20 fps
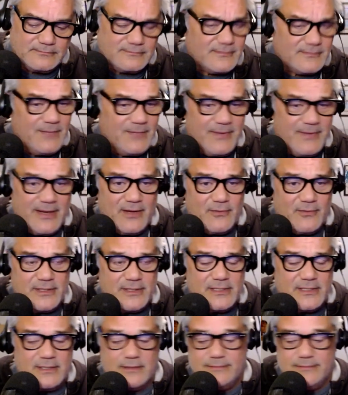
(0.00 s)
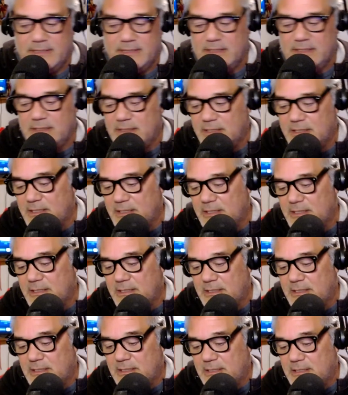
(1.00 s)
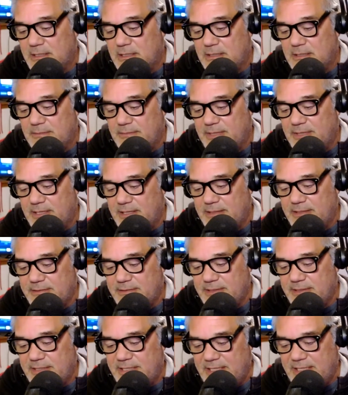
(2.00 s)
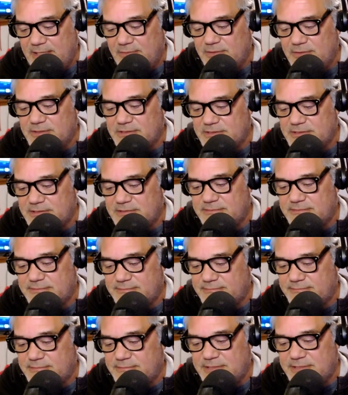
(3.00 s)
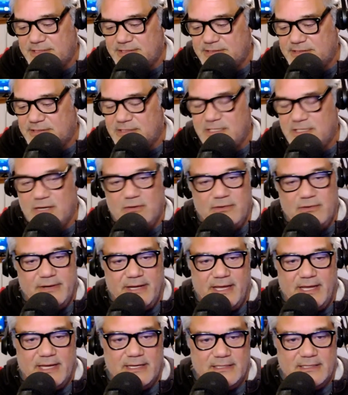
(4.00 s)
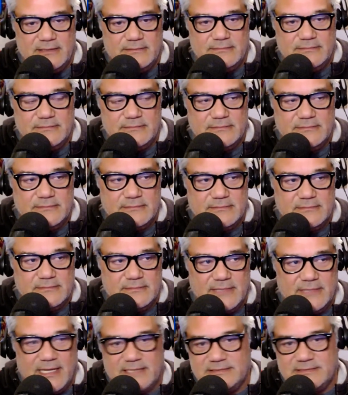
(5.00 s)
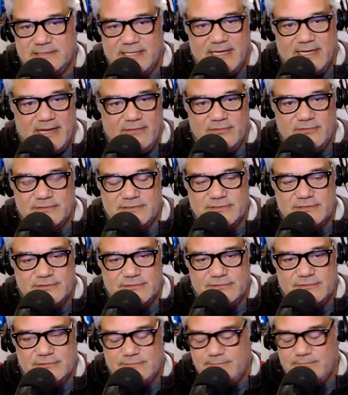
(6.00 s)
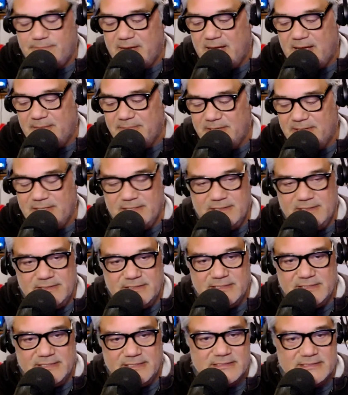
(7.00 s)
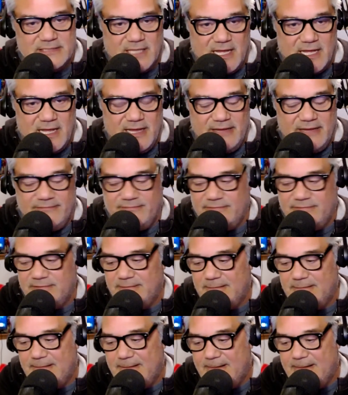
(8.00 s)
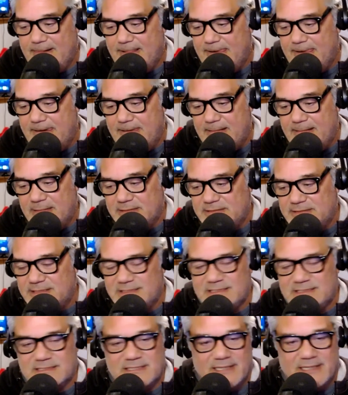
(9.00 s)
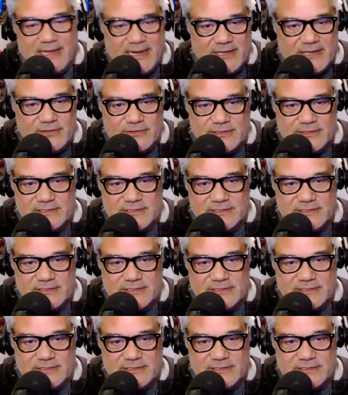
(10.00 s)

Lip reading: You may not want to hear it. But he was just going at it last night. I was popping into his live. Just slander.